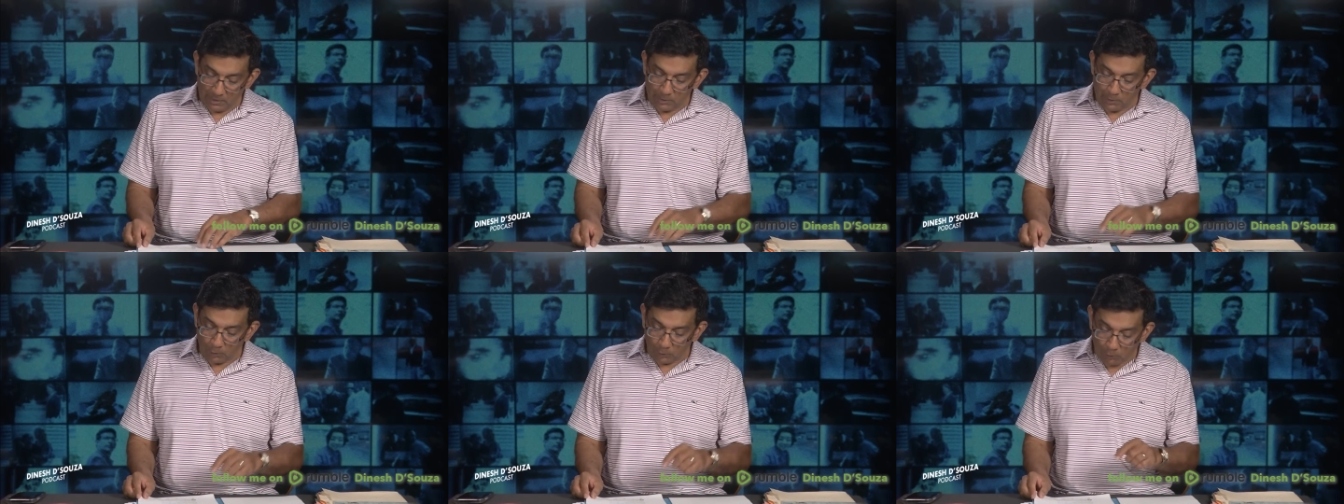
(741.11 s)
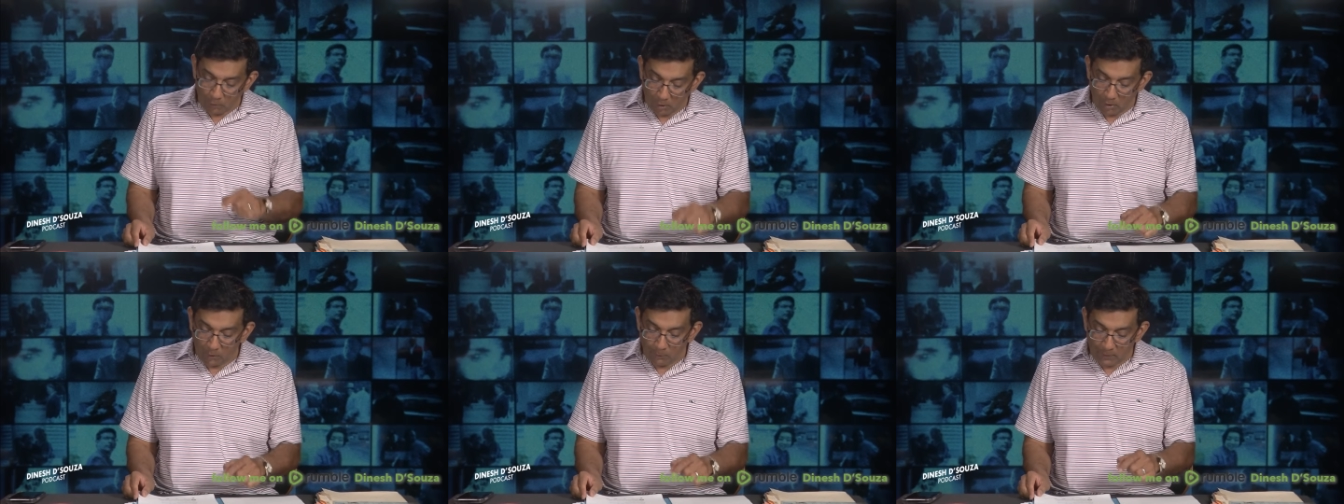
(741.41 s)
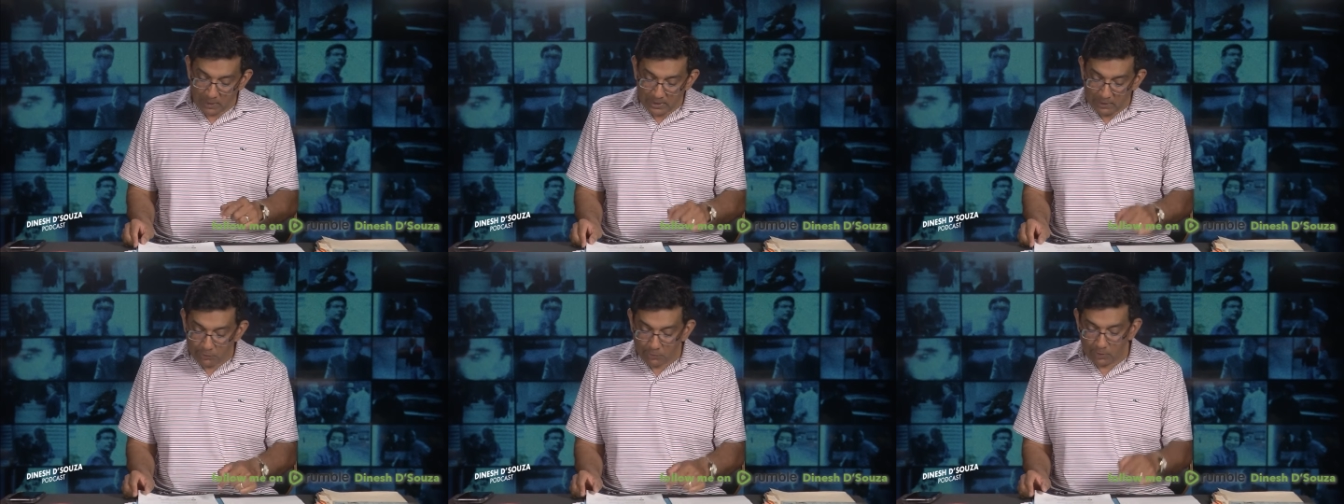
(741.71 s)
The wrong
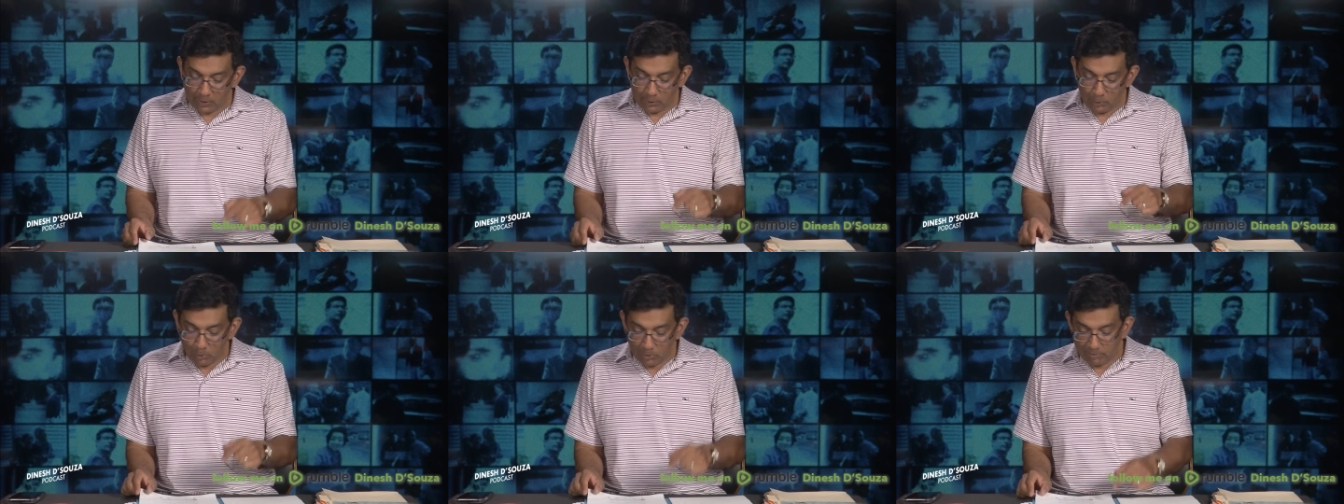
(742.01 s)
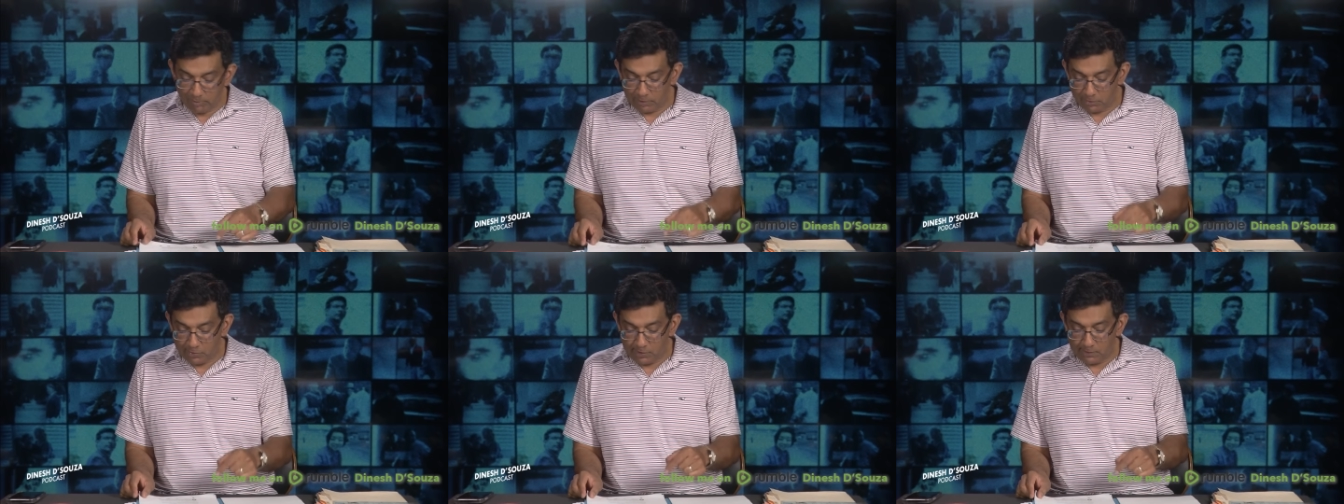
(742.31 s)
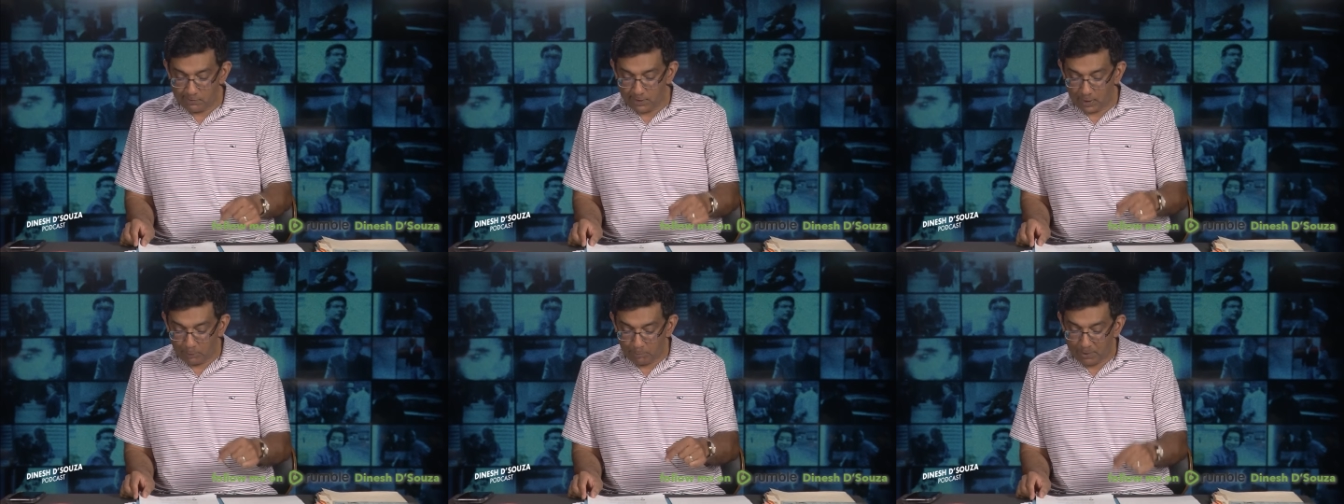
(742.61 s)
one is that
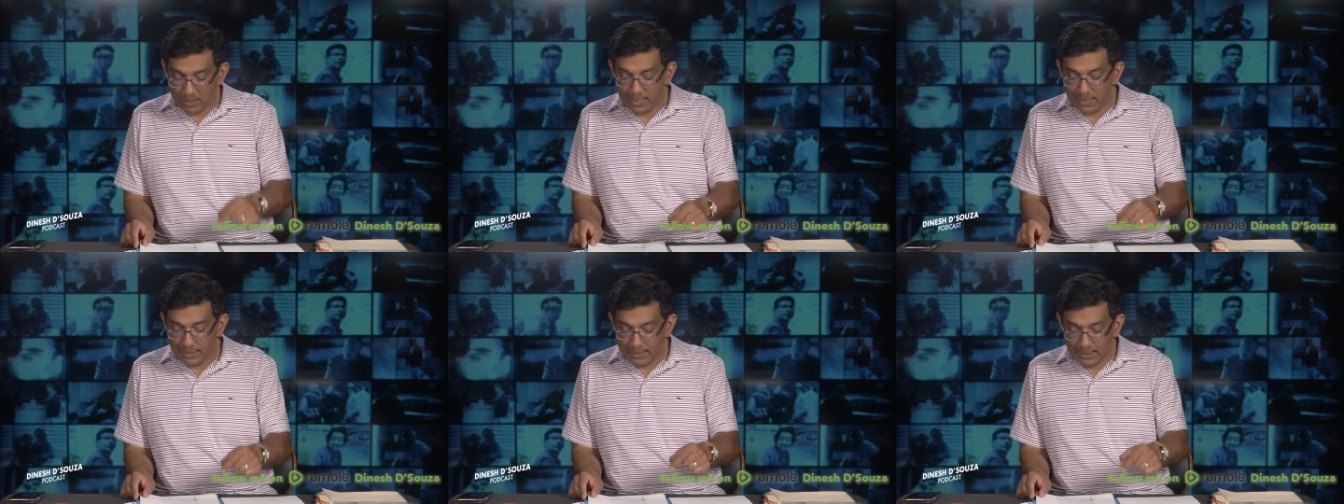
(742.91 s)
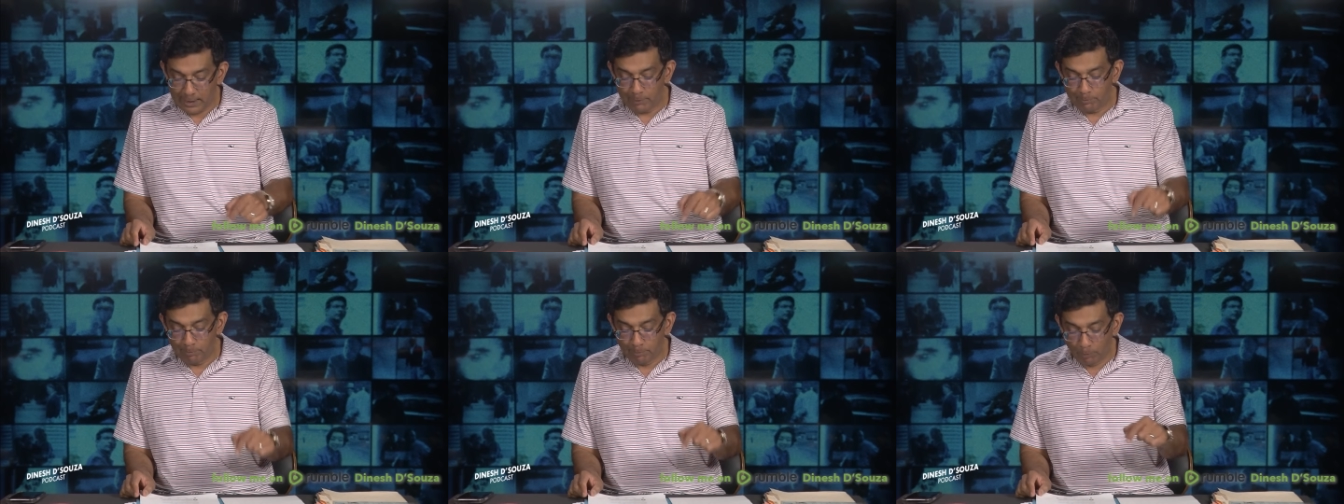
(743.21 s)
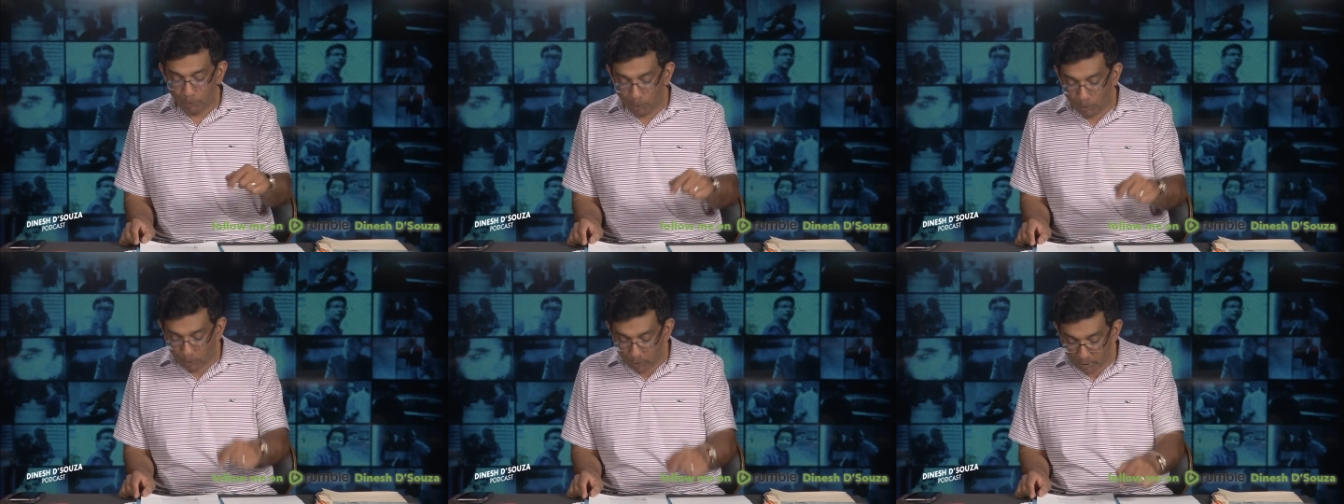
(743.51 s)
universities like Penn need
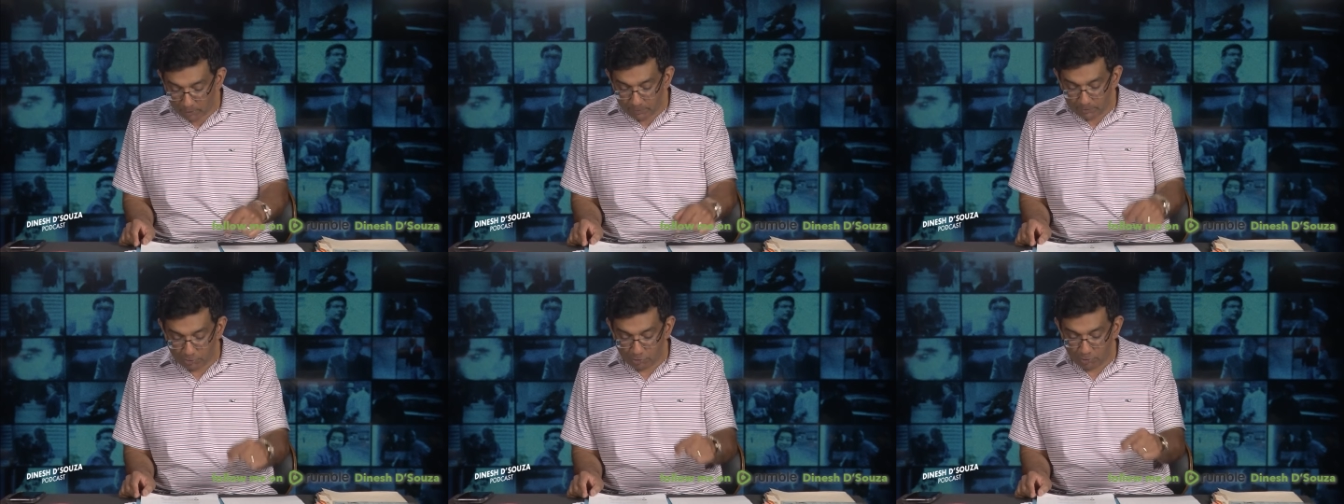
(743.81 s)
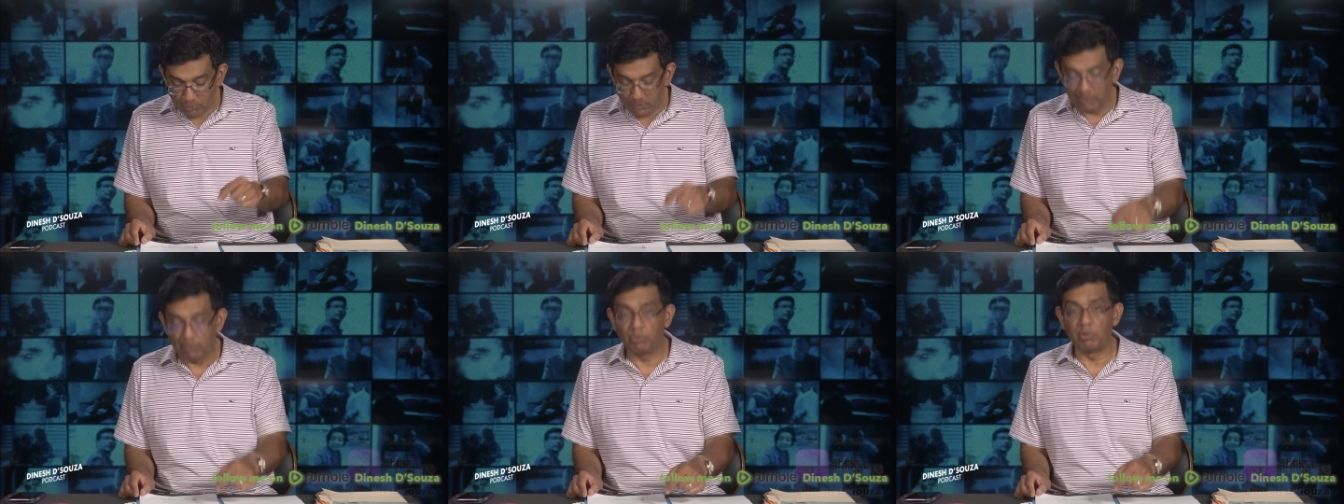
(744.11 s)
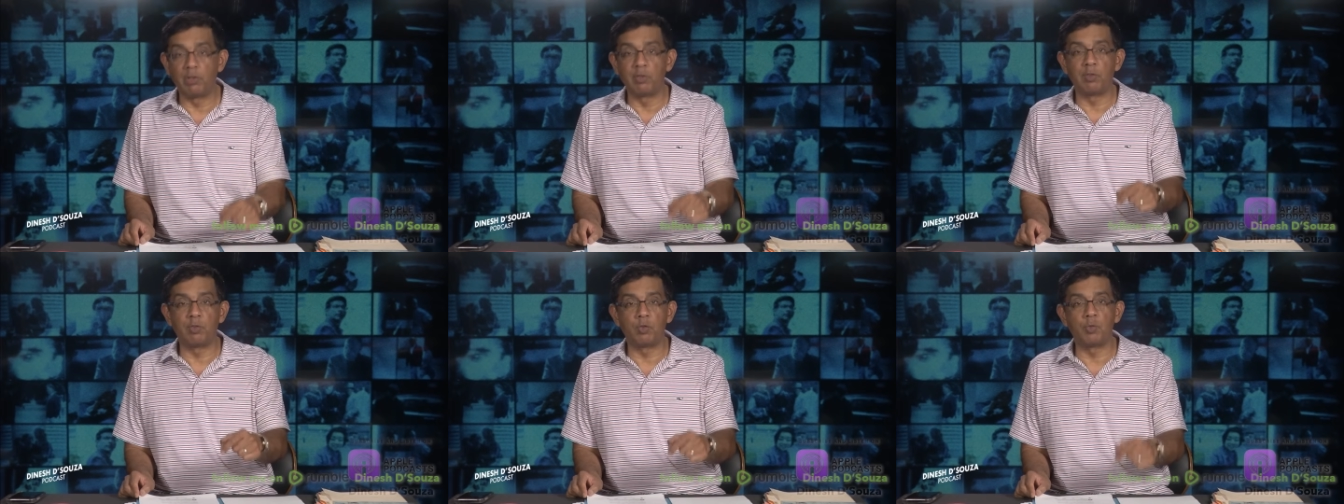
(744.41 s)
more
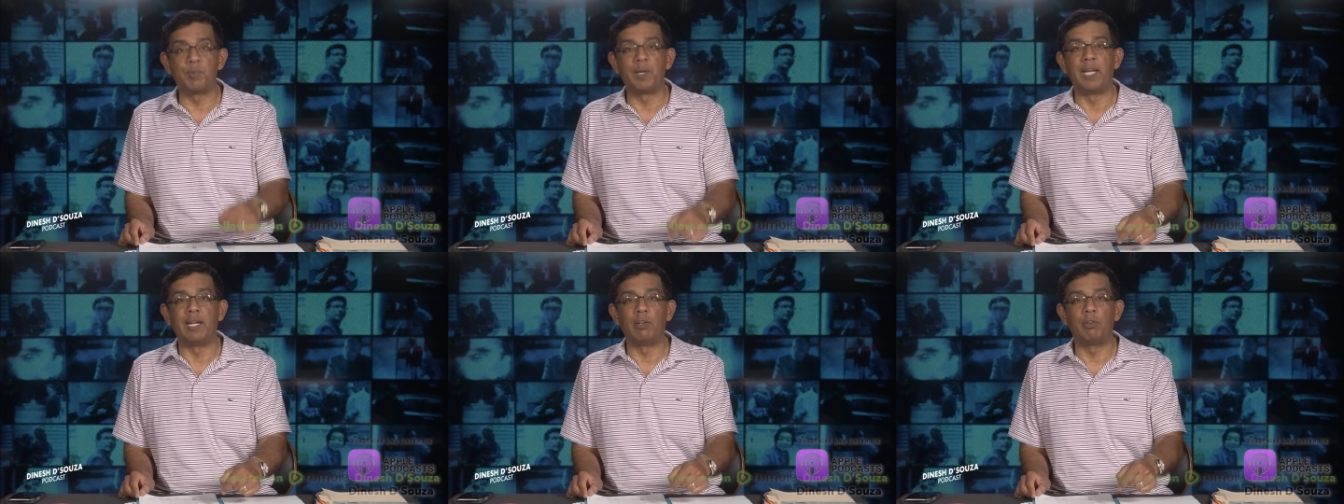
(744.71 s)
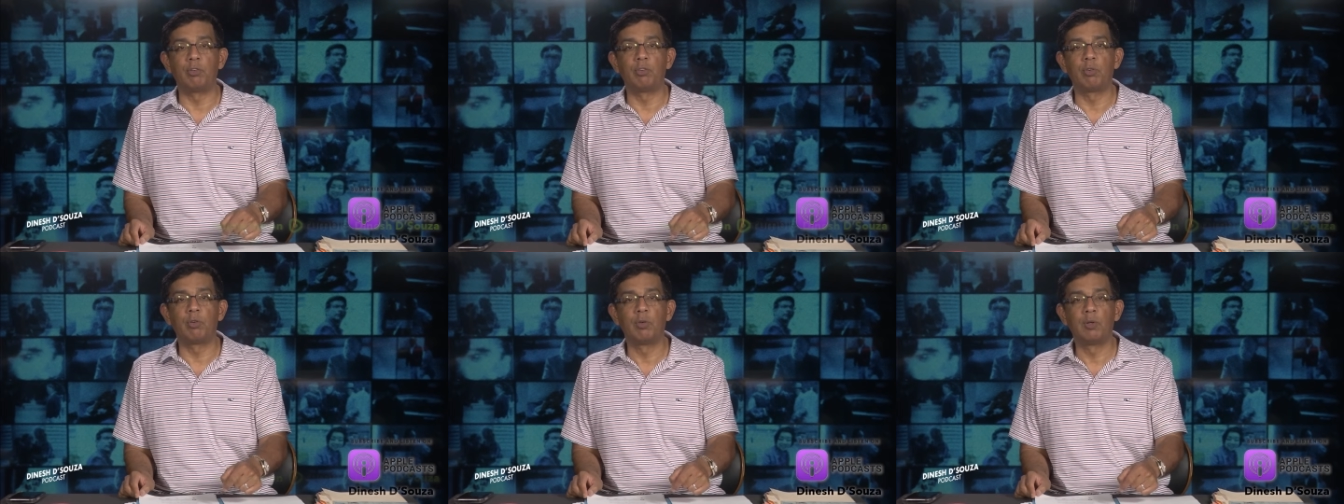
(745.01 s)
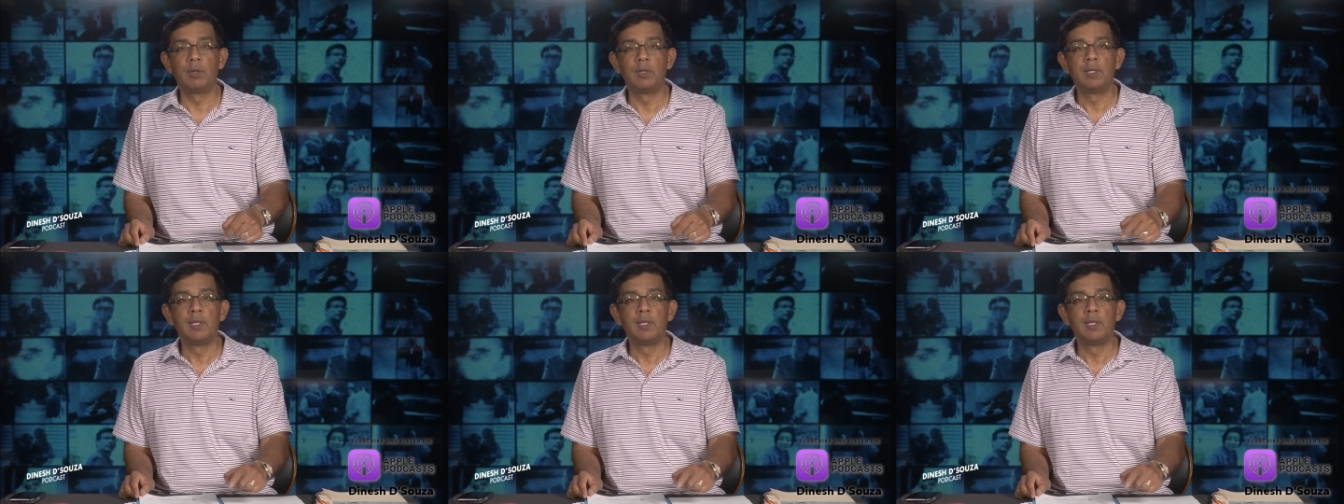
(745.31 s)
restrictions of speech.